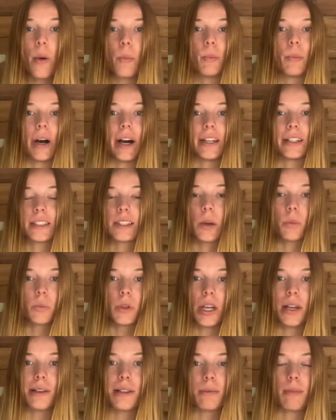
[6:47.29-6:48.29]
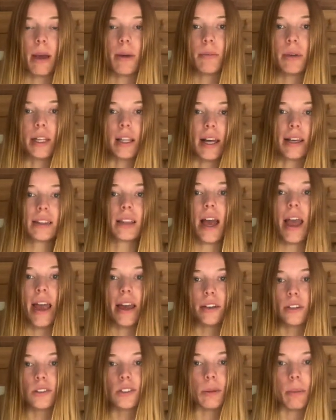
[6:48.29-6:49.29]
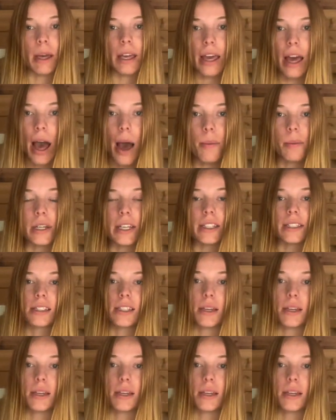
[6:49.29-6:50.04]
but some things might be like the handles on my cabinets,